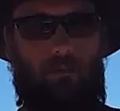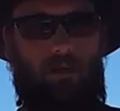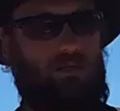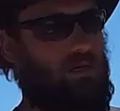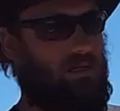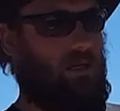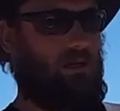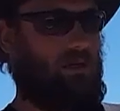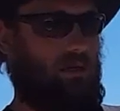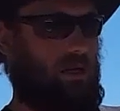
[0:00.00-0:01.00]
She said,
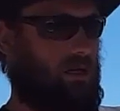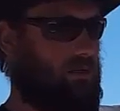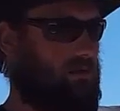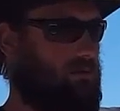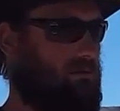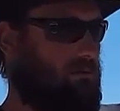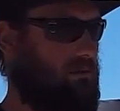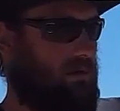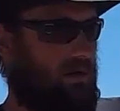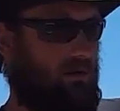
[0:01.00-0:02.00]
now,
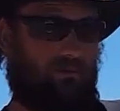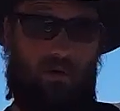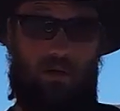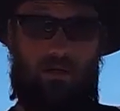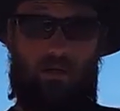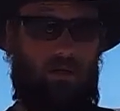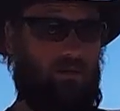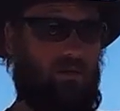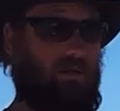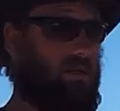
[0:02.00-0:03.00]
my friend,
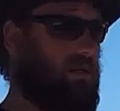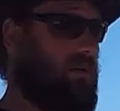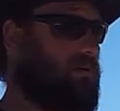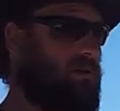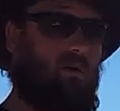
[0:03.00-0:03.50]
she said that was a